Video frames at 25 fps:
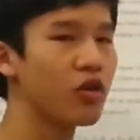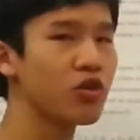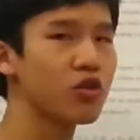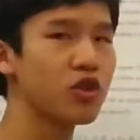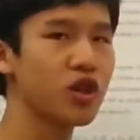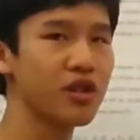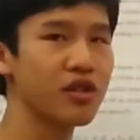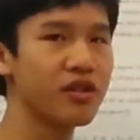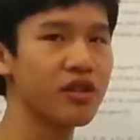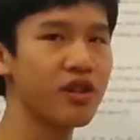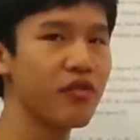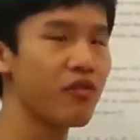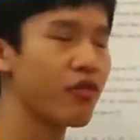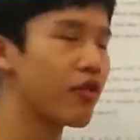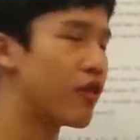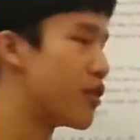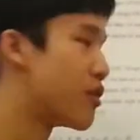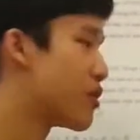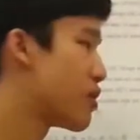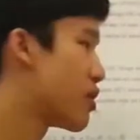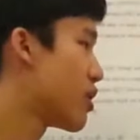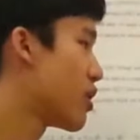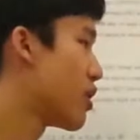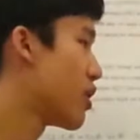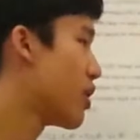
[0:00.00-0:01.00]
just
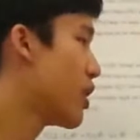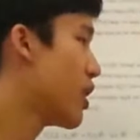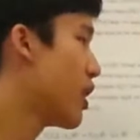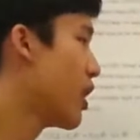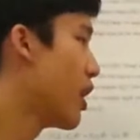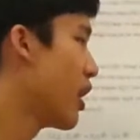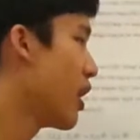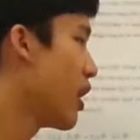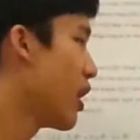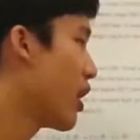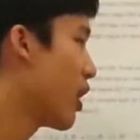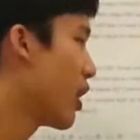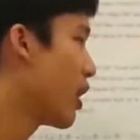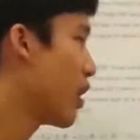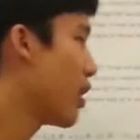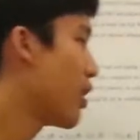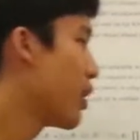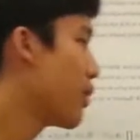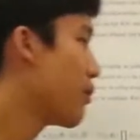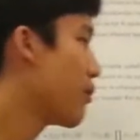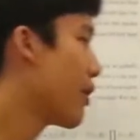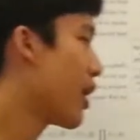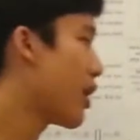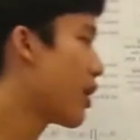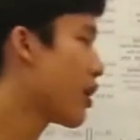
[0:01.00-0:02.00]
different.
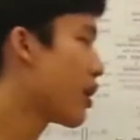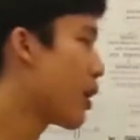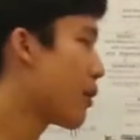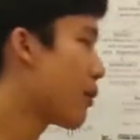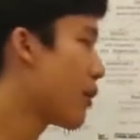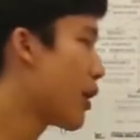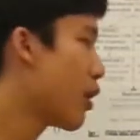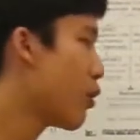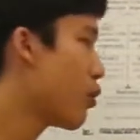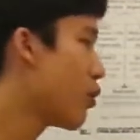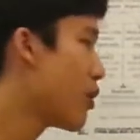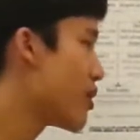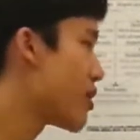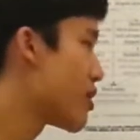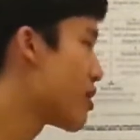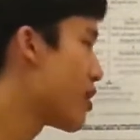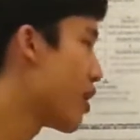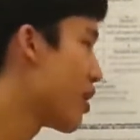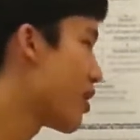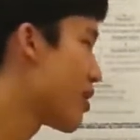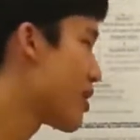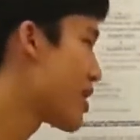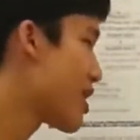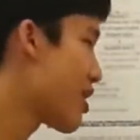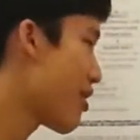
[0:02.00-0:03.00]
It may come out with
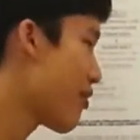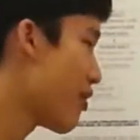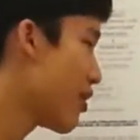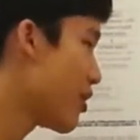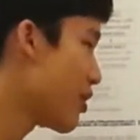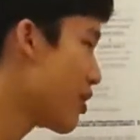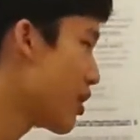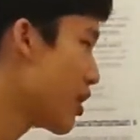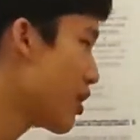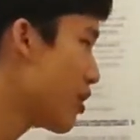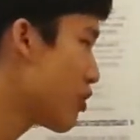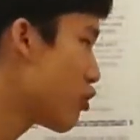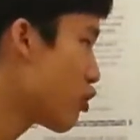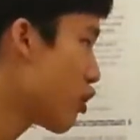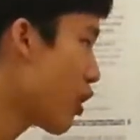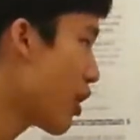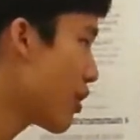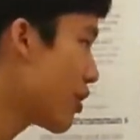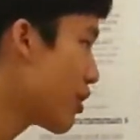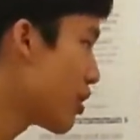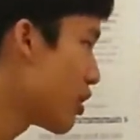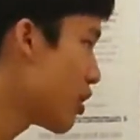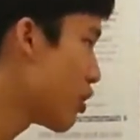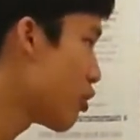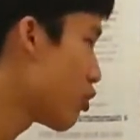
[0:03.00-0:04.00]
the 17,
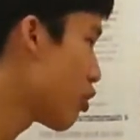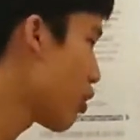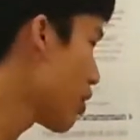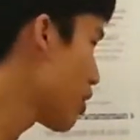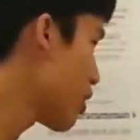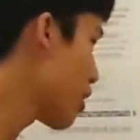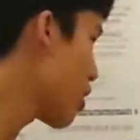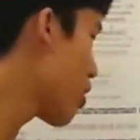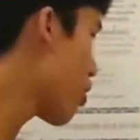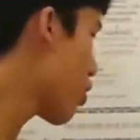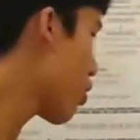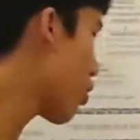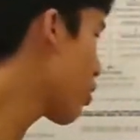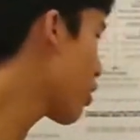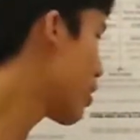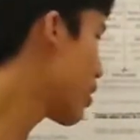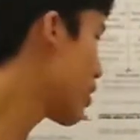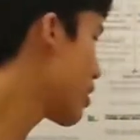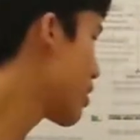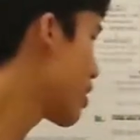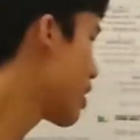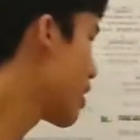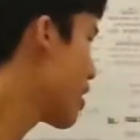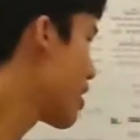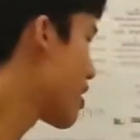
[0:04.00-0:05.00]
20, 23.
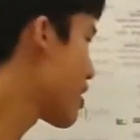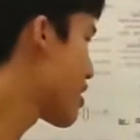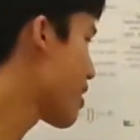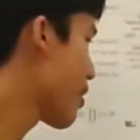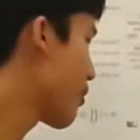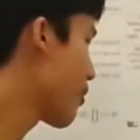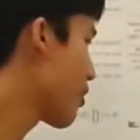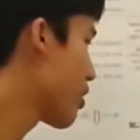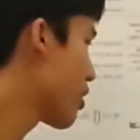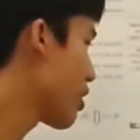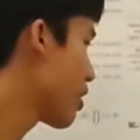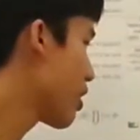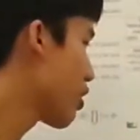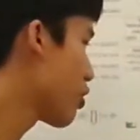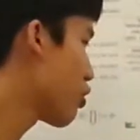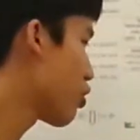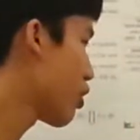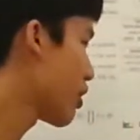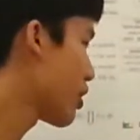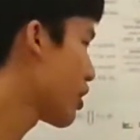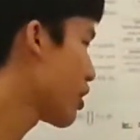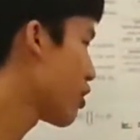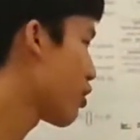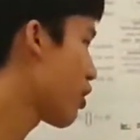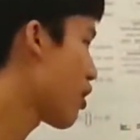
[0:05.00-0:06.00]
70,
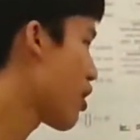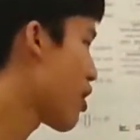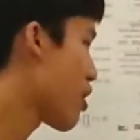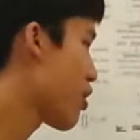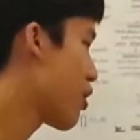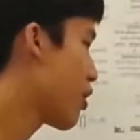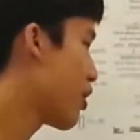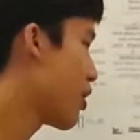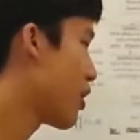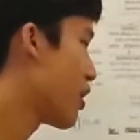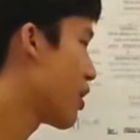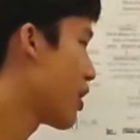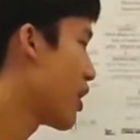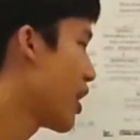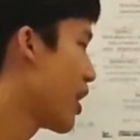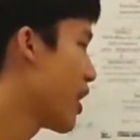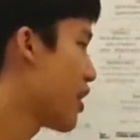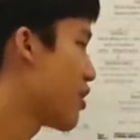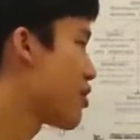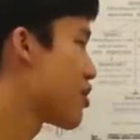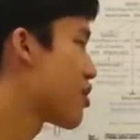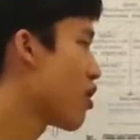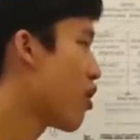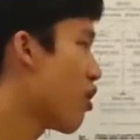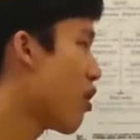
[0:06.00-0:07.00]
20, 23,
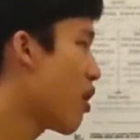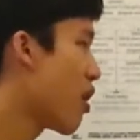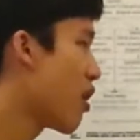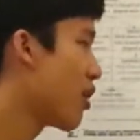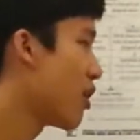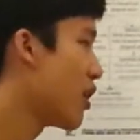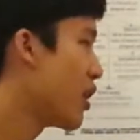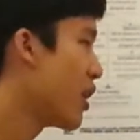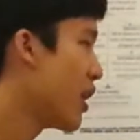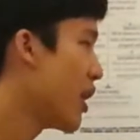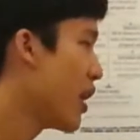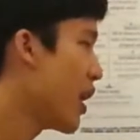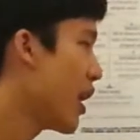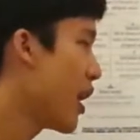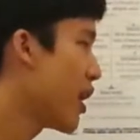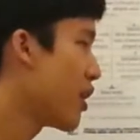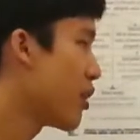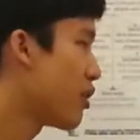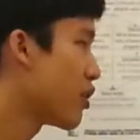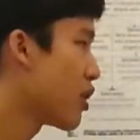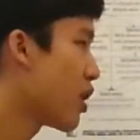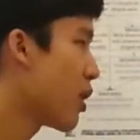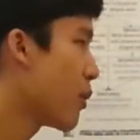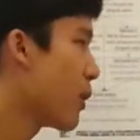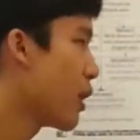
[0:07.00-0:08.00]
and so on,
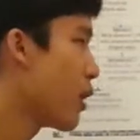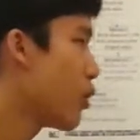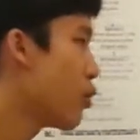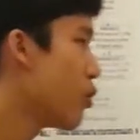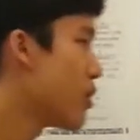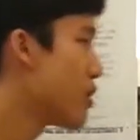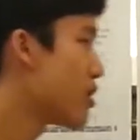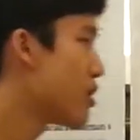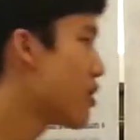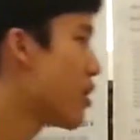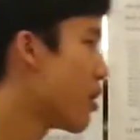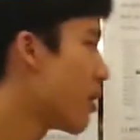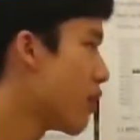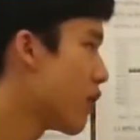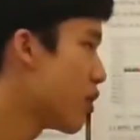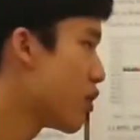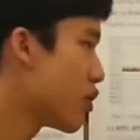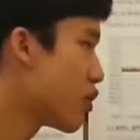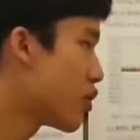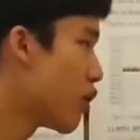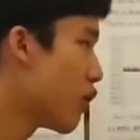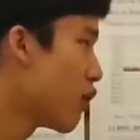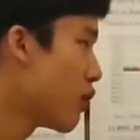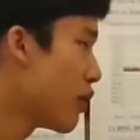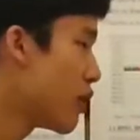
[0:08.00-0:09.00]
and come up with
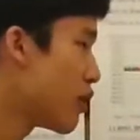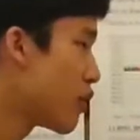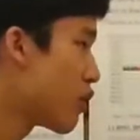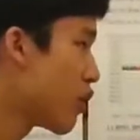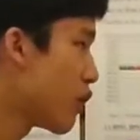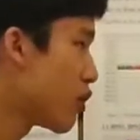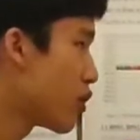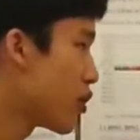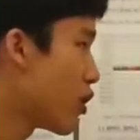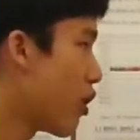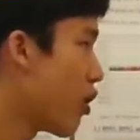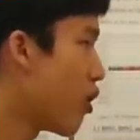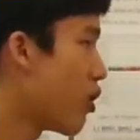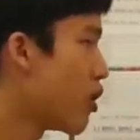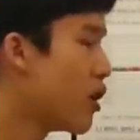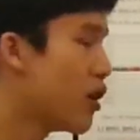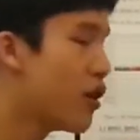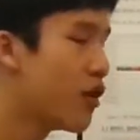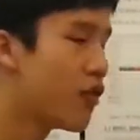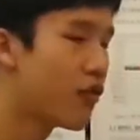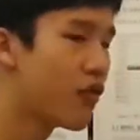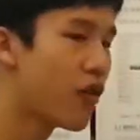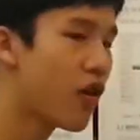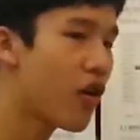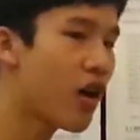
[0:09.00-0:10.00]
in total
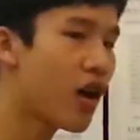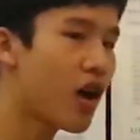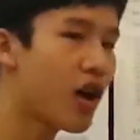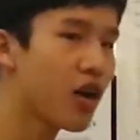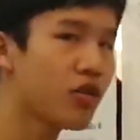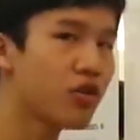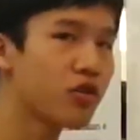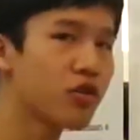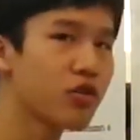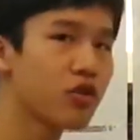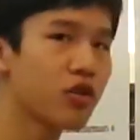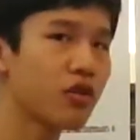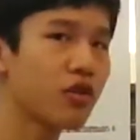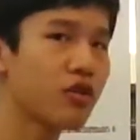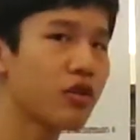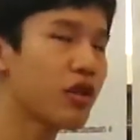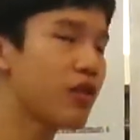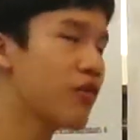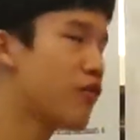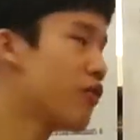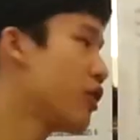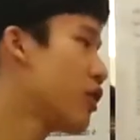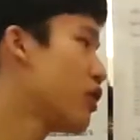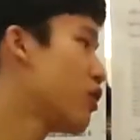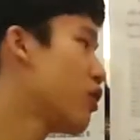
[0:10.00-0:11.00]
400
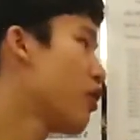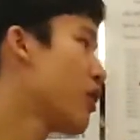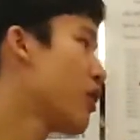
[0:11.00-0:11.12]
different